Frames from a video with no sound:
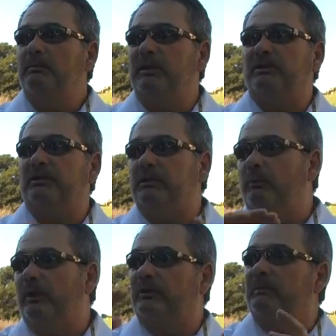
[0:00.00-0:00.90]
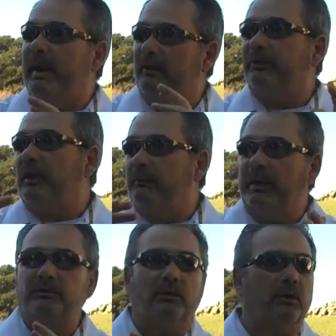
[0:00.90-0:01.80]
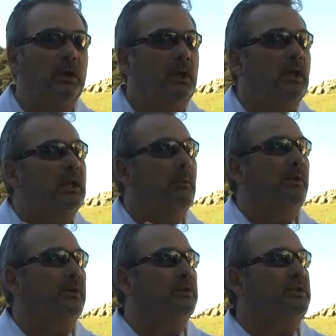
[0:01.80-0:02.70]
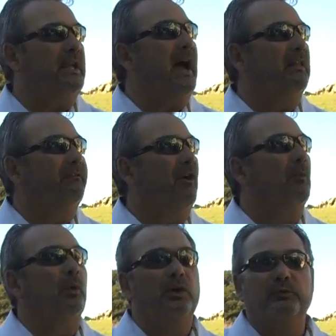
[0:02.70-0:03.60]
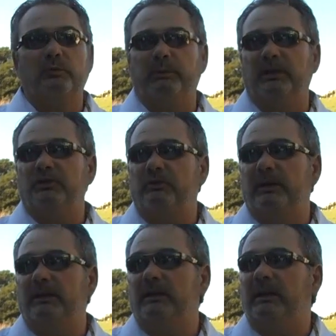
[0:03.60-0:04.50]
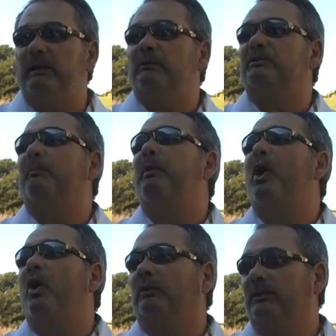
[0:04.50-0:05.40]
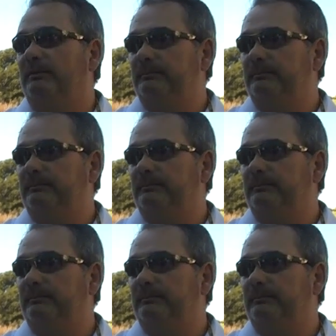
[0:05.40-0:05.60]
because he knew their tomato thing, right? So he went there to see how the farm workers were being treated, and he was appalled.